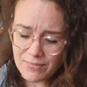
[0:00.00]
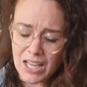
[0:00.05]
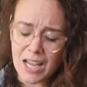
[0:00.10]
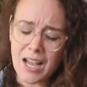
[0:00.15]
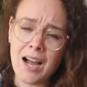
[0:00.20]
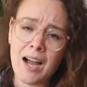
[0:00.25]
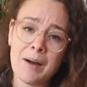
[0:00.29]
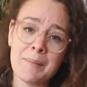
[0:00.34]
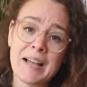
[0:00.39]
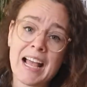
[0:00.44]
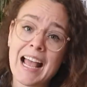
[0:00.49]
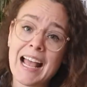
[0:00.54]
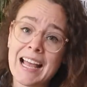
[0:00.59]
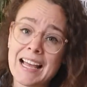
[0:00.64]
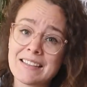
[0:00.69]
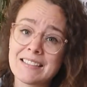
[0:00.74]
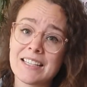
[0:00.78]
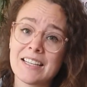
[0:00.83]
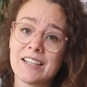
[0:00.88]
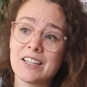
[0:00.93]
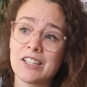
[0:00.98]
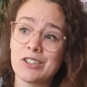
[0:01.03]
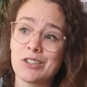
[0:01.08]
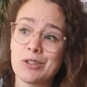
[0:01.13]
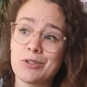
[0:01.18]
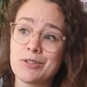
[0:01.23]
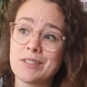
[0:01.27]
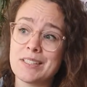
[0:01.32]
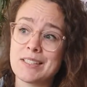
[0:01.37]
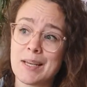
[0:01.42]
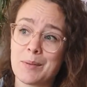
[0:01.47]
And it
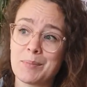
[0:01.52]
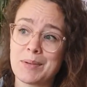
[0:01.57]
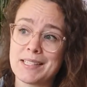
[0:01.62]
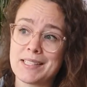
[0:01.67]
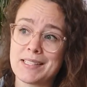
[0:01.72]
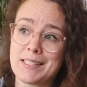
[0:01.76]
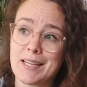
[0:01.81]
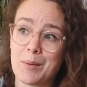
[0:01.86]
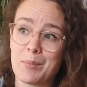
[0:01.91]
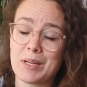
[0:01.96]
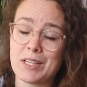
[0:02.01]
includes step-by-step